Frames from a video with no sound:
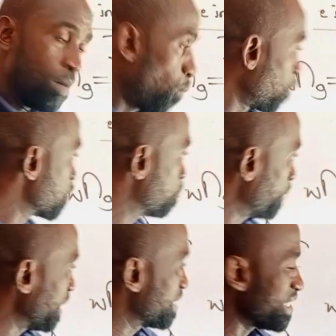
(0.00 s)
But
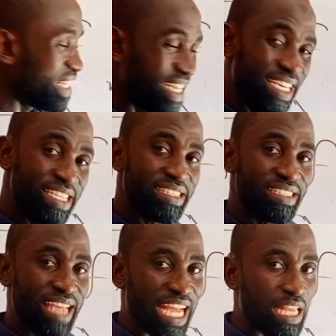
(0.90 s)
speed is
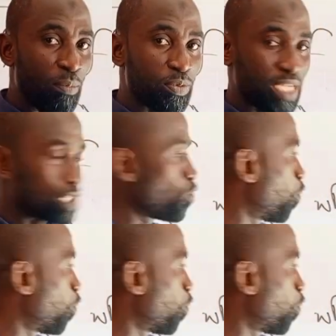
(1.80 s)
directly proportional to